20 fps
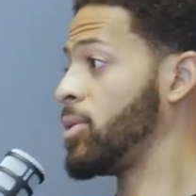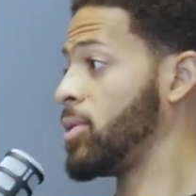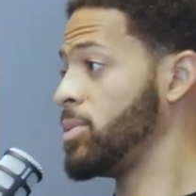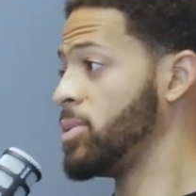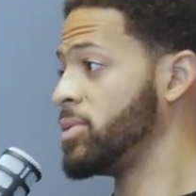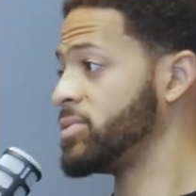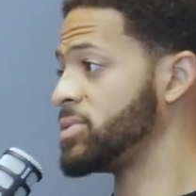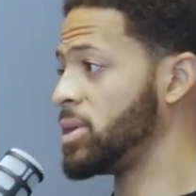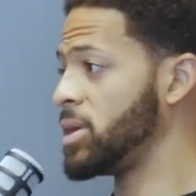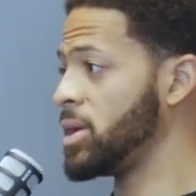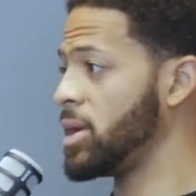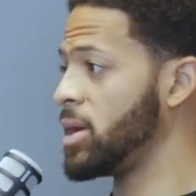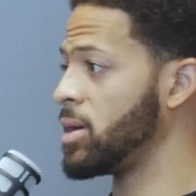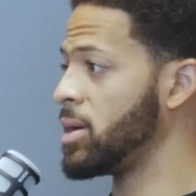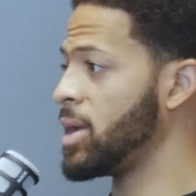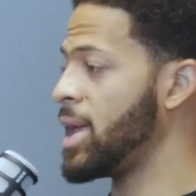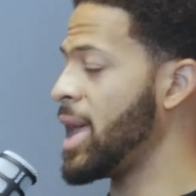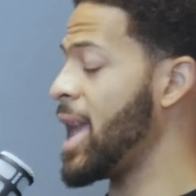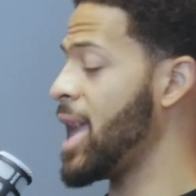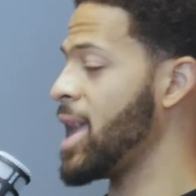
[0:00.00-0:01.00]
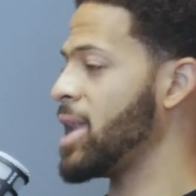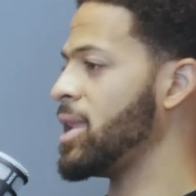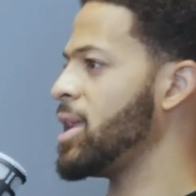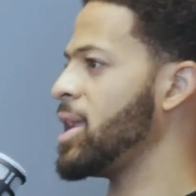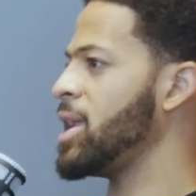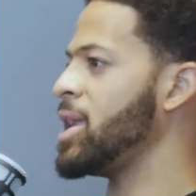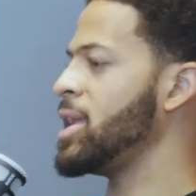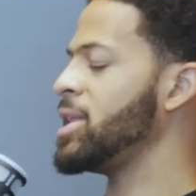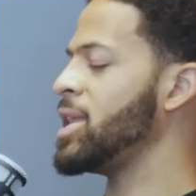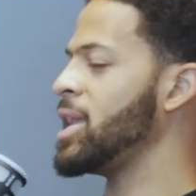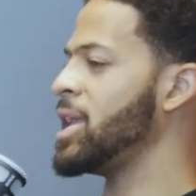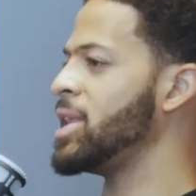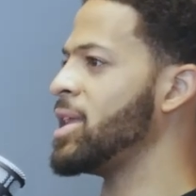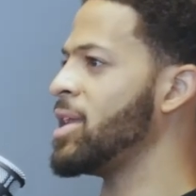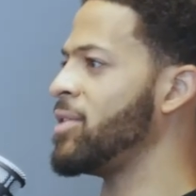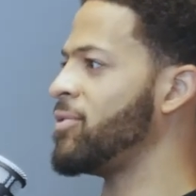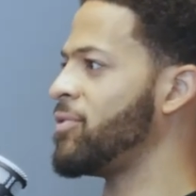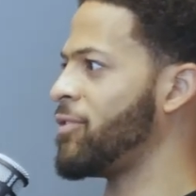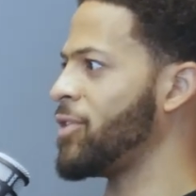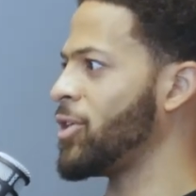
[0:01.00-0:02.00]
Three moves in a year. And it, it,
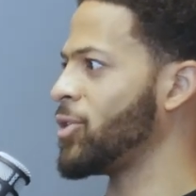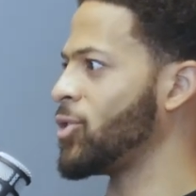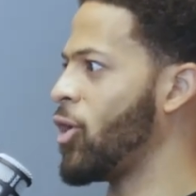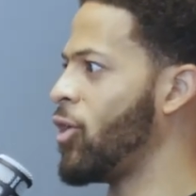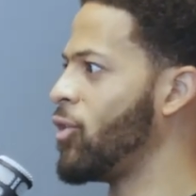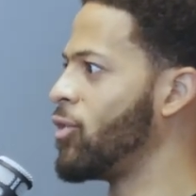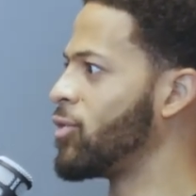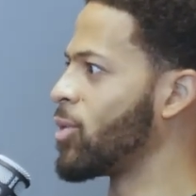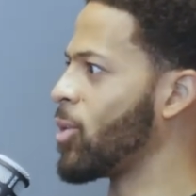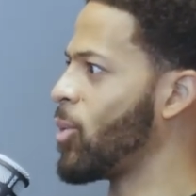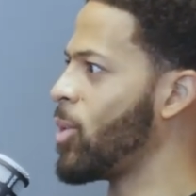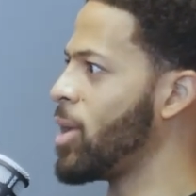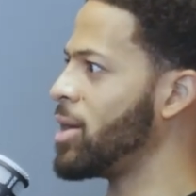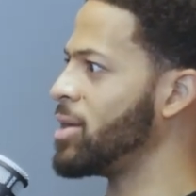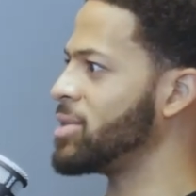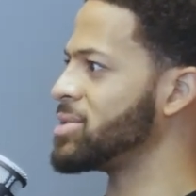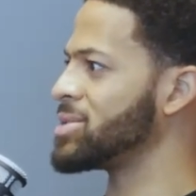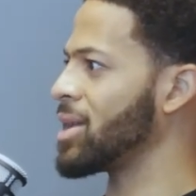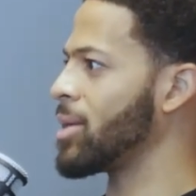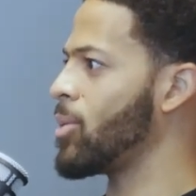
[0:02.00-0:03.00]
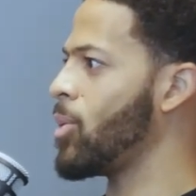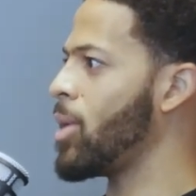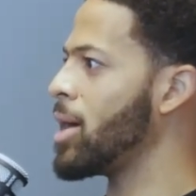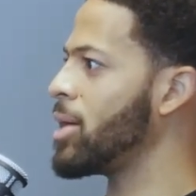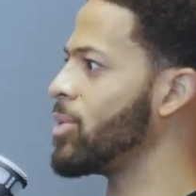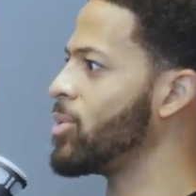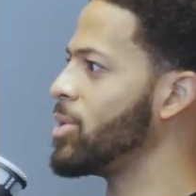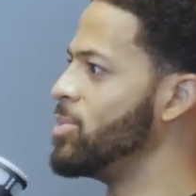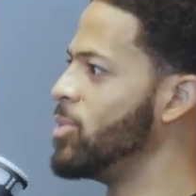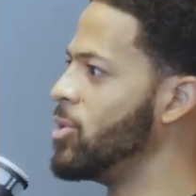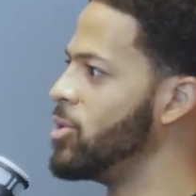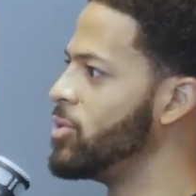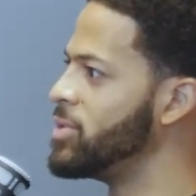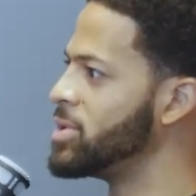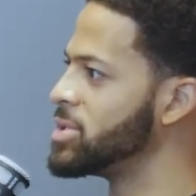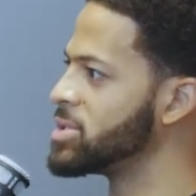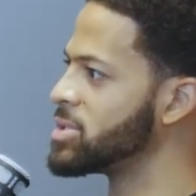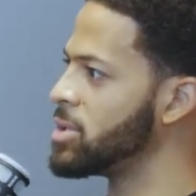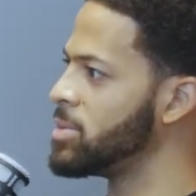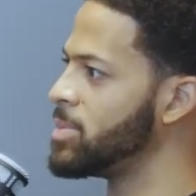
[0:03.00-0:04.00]
it felt overwhelming. It's like, why are we
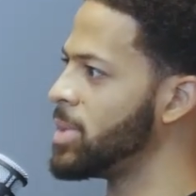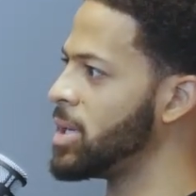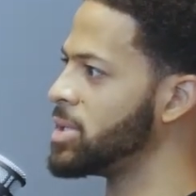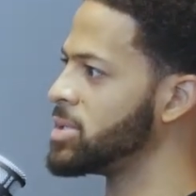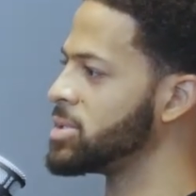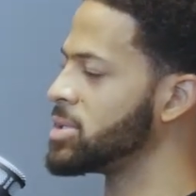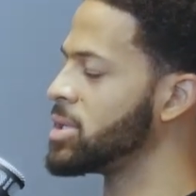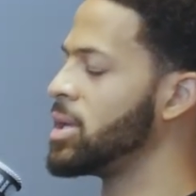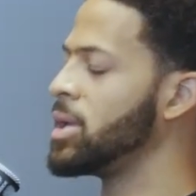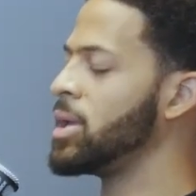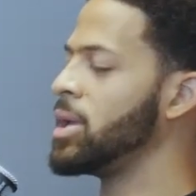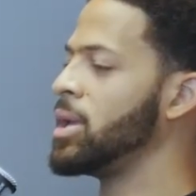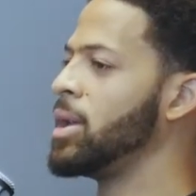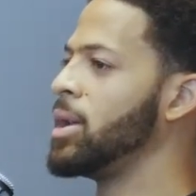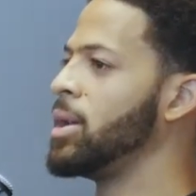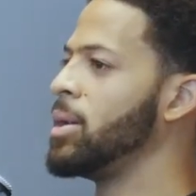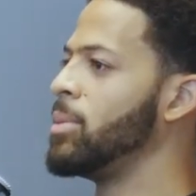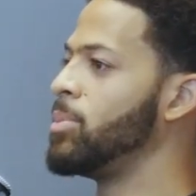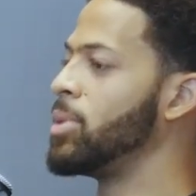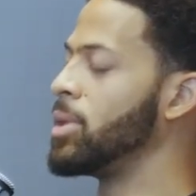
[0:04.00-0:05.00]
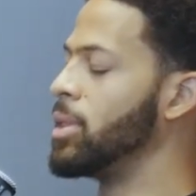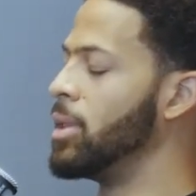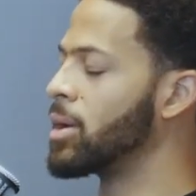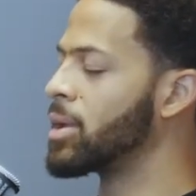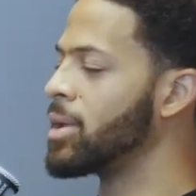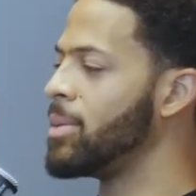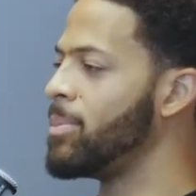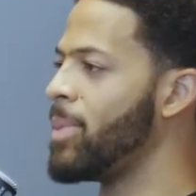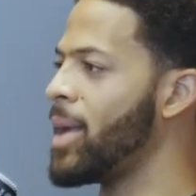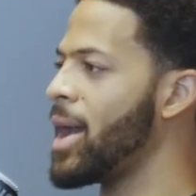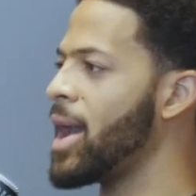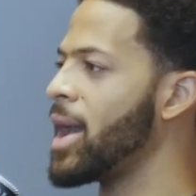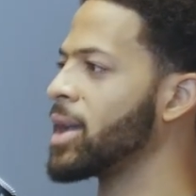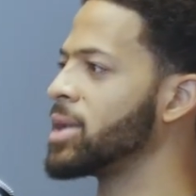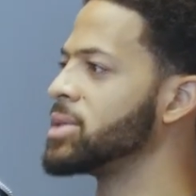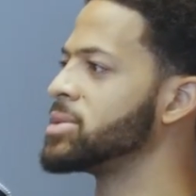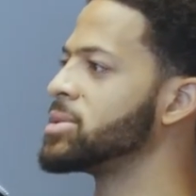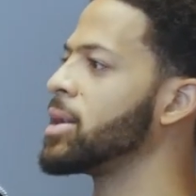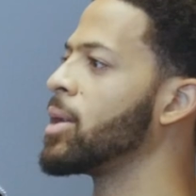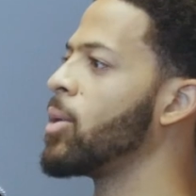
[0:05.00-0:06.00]
moving so much? But looking
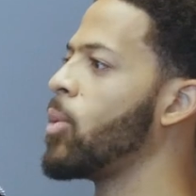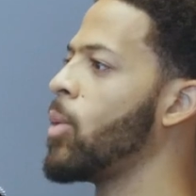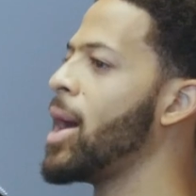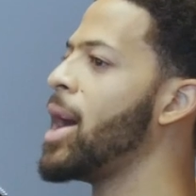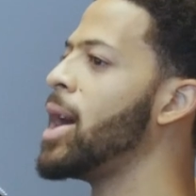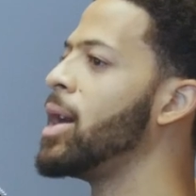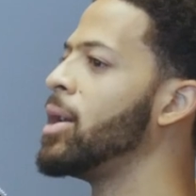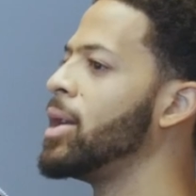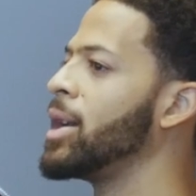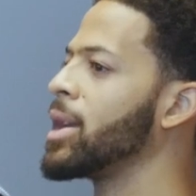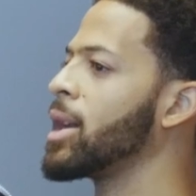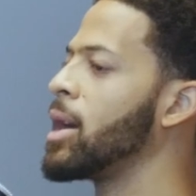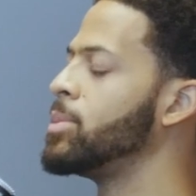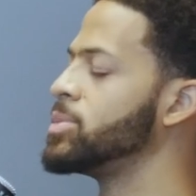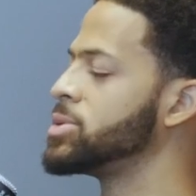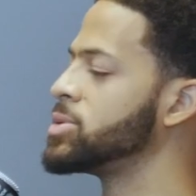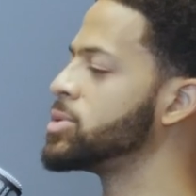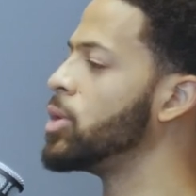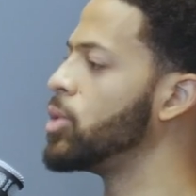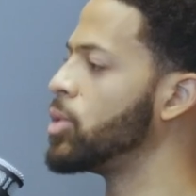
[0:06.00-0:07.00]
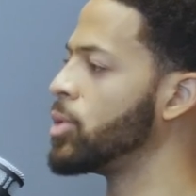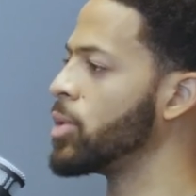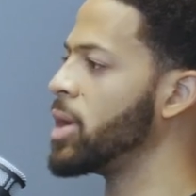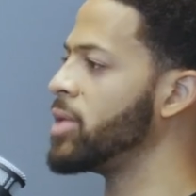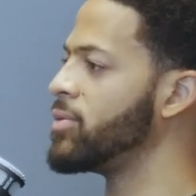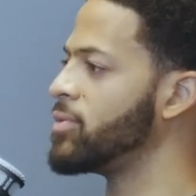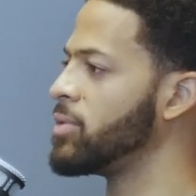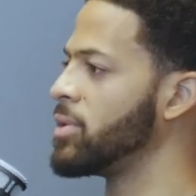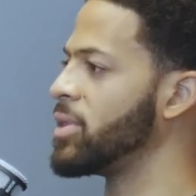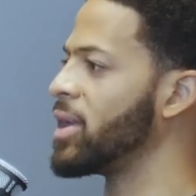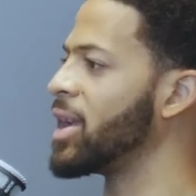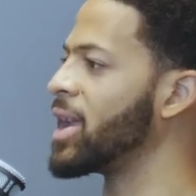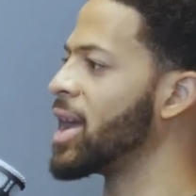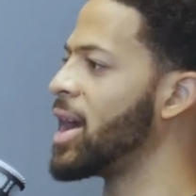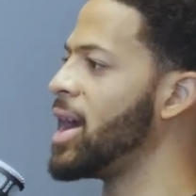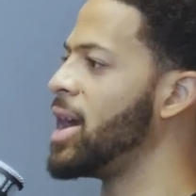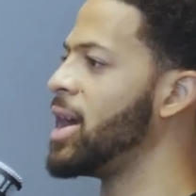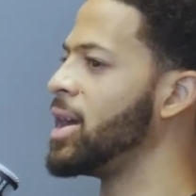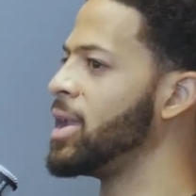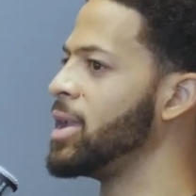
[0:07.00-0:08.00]
back, it's like, wow, like I'm so grateful that
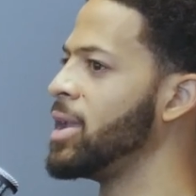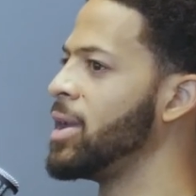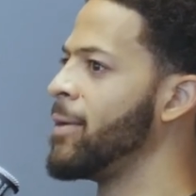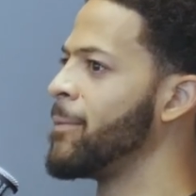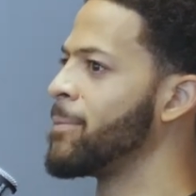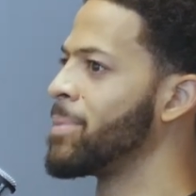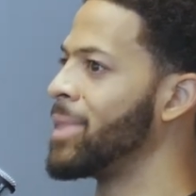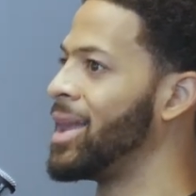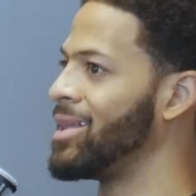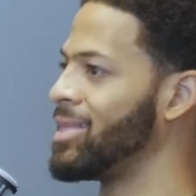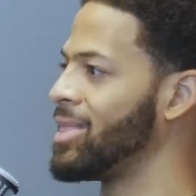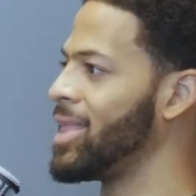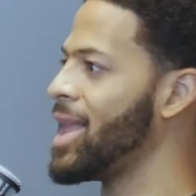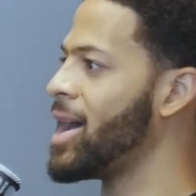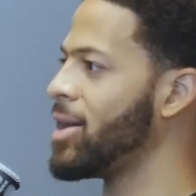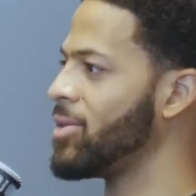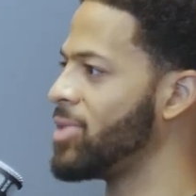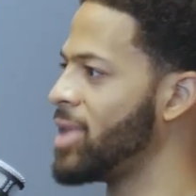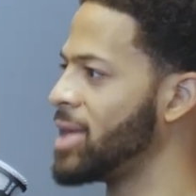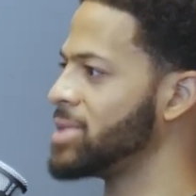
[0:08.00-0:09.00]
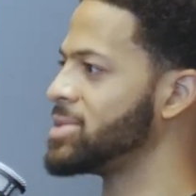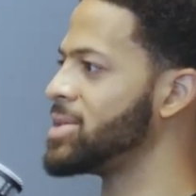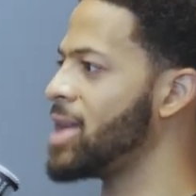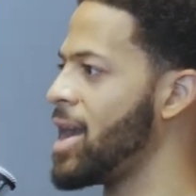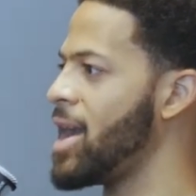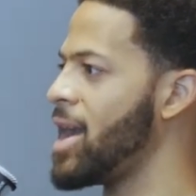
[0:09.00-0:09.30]
God allowed that to